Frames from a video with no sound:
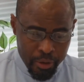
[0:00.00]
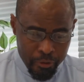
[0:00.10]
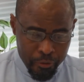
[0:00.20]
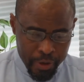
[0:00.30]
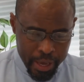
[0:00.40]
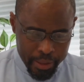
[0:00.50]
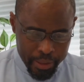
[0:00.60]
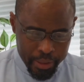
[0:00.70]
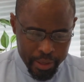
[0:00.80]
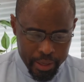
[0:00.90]

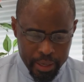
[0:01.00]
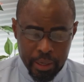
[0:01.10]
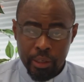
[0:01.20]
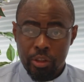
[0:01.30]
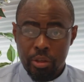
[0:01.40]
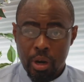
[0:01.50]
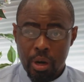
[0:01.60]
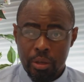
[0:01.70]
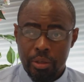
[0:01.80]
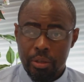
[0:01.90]
Faith and
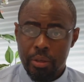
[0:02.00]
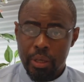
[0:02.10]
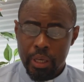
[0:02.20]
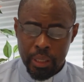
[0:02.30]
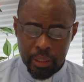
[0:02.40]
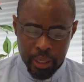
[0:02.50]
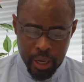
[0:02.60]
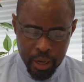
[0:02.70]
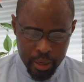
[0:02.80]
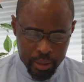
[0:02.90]
trust in
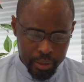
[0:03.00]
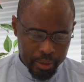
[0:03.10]
God.